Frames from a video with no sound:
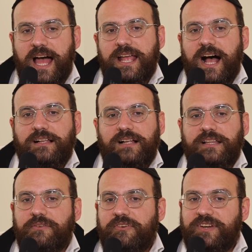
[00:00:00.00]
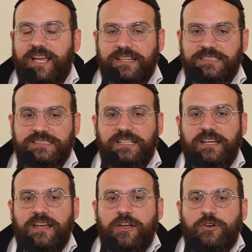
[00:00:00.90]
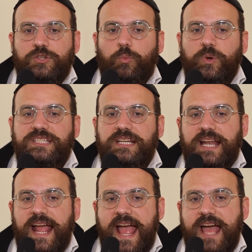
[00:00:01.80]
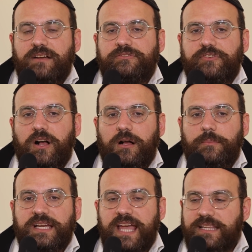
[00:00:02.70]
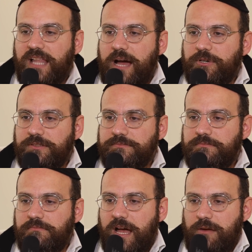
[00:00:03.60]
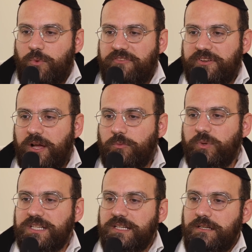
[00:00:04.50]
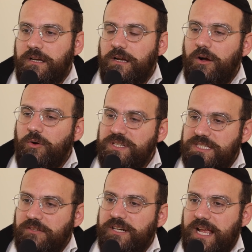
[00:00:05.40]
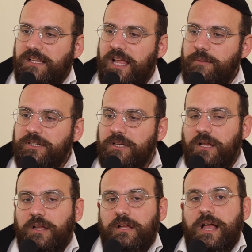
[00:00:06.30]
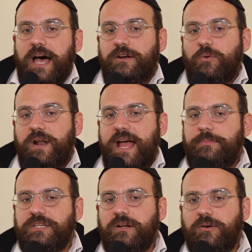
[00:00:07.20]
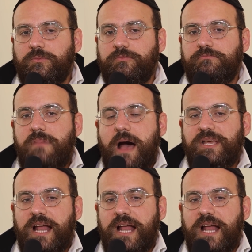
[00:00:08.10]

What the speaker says: I'll never forget this. So we didn't have a candelabra. My wife and I, we didn't own a silver candelabra. I don't know what happened. Mommy and